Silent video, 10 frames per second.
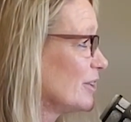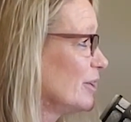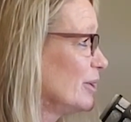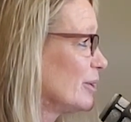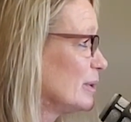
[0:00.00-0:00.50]

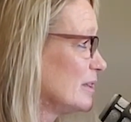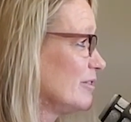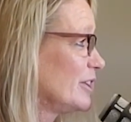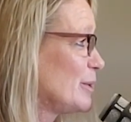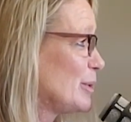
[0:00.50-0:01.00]
Dakota
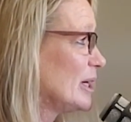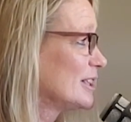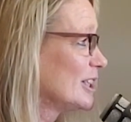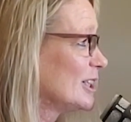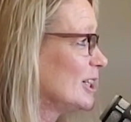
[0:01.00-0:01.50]
wasn't very
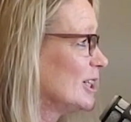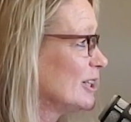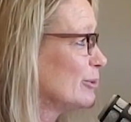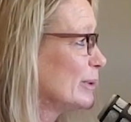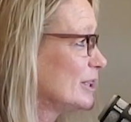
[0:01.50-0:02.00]
practical
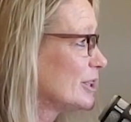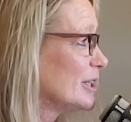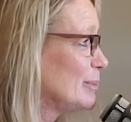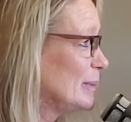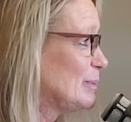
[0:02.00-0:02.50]
in
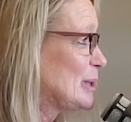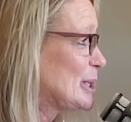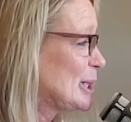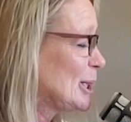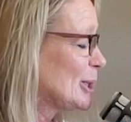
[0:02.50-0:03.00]
winter in
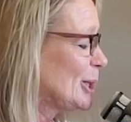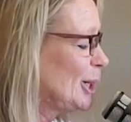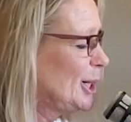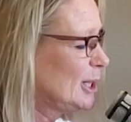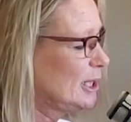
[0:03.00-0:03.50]
particular.